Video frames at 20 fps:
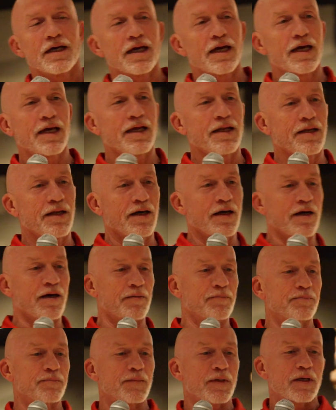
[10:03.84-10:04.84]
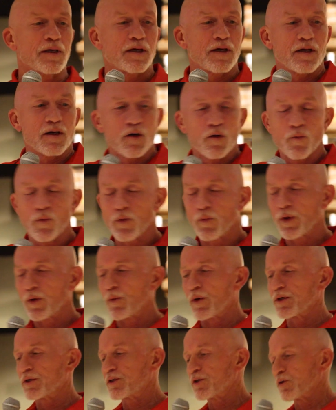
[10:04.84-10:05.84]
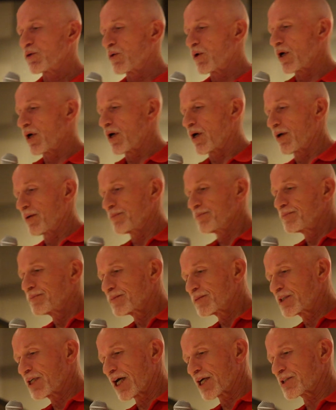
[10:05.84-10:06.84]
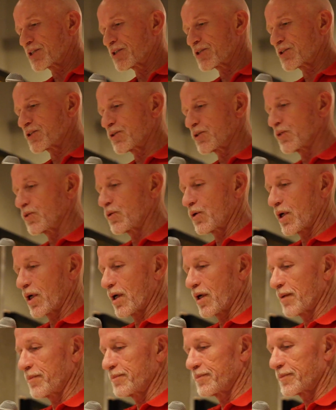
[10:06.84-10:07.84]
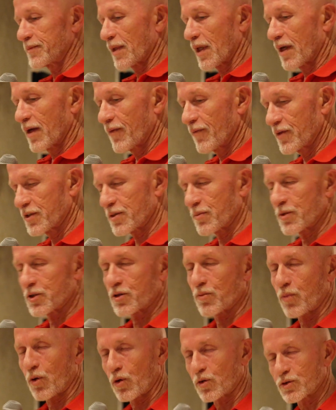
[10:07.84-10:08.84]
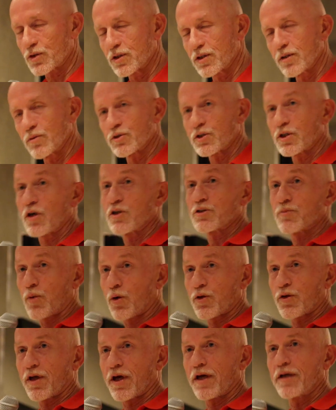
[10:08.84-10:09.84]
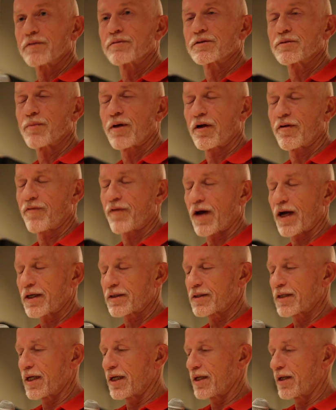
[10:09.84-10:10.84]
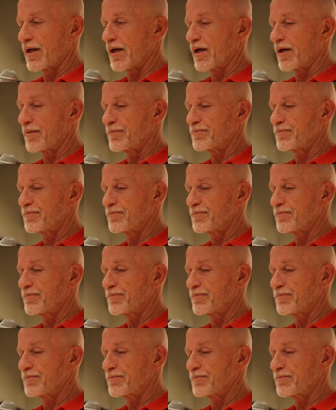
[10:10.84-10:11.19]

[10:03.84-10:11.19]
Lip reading: And when we went to Texas to visit Mr. Burlson, it was on his birthday, as a matter of fact, and